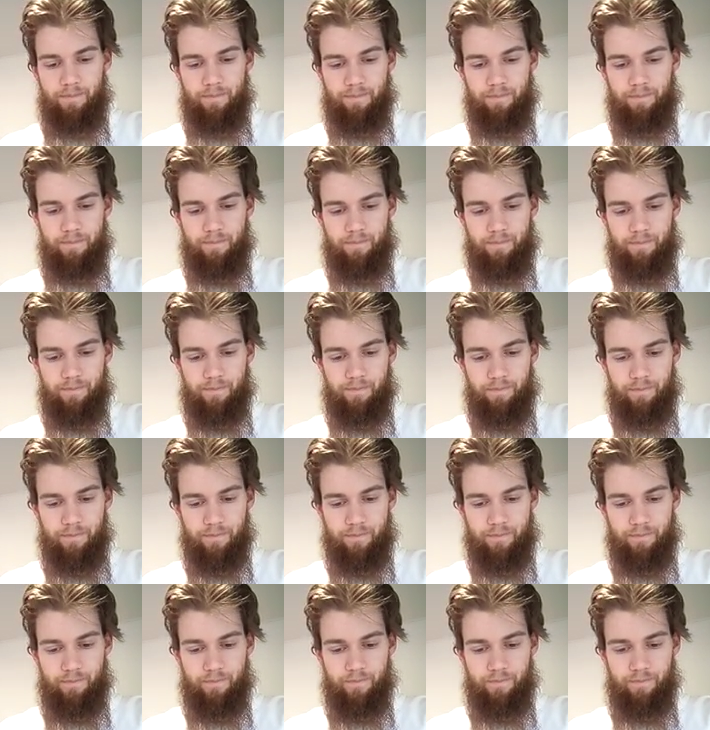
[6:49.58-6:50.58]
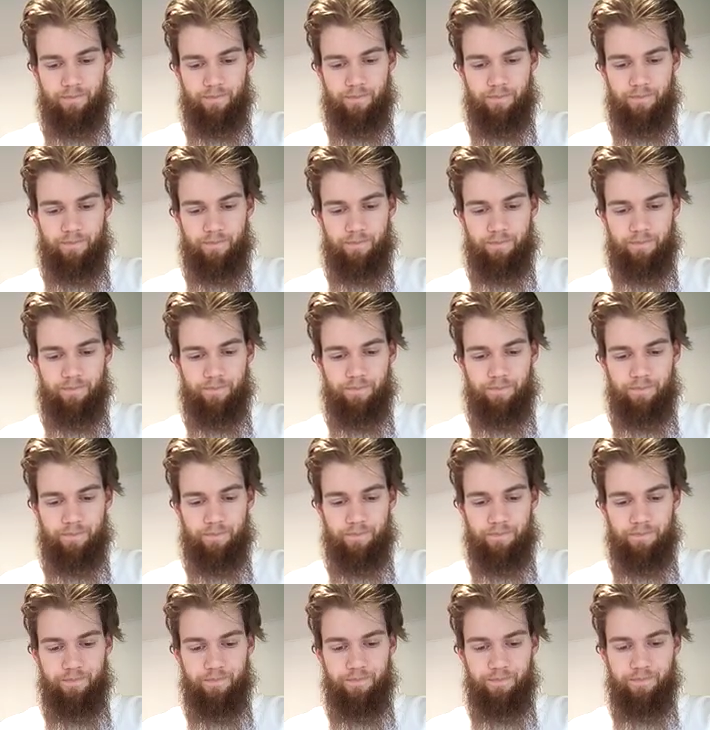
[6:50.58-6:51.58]

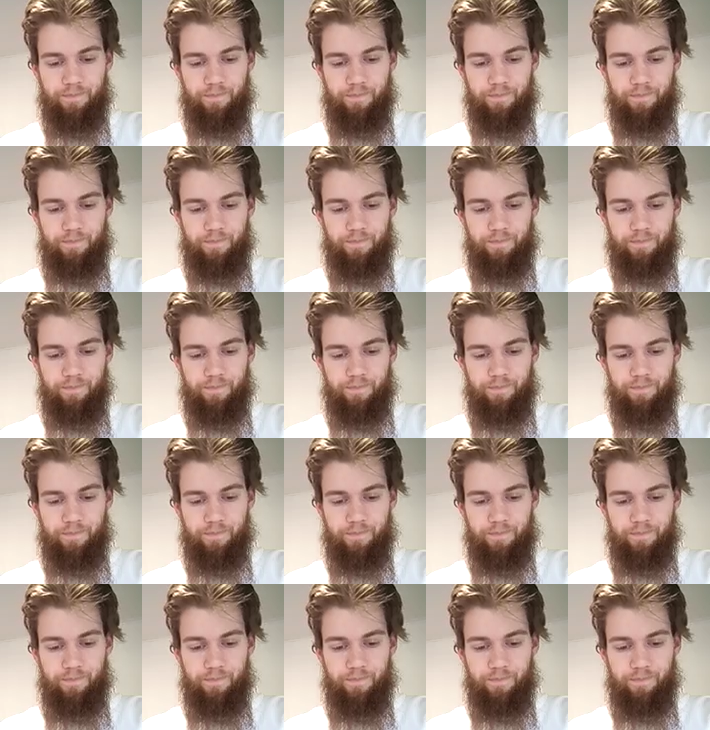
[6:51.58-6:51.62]
(silence)